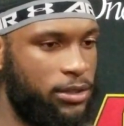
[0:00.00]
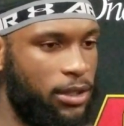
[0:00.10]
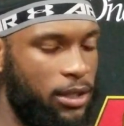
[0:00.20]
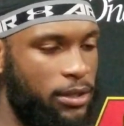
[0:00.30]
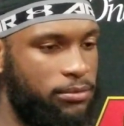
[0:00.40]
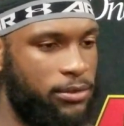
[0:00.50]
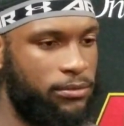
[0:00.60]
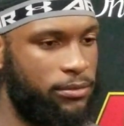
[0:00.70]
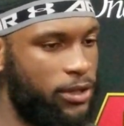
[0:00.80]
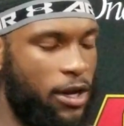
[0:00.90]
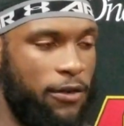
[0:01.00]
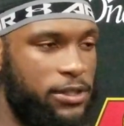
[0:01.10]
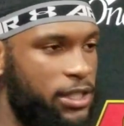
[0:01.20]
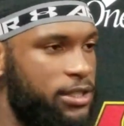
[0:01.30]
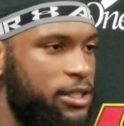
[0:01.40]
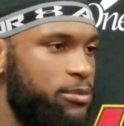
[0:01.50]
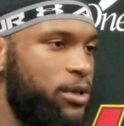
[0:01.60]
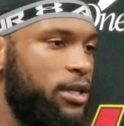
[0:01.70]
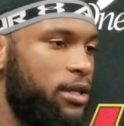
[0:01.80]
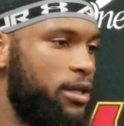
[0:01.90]
a conversation as
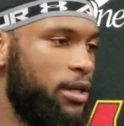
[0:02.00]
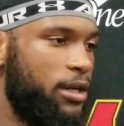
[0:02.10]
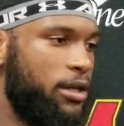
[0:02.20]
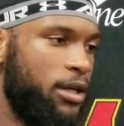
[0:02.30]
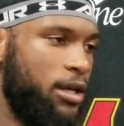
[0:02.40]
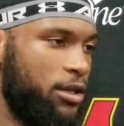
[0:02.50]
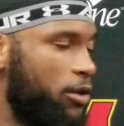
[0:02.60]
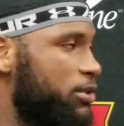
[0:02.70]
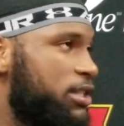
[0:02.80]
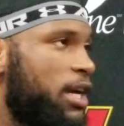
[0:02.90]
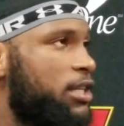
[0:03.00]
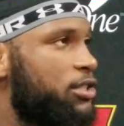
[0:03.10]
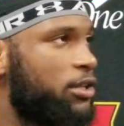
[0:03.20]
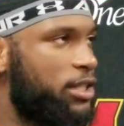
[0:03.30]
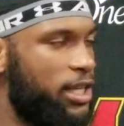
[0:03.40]
men, and you know, we just kind of talked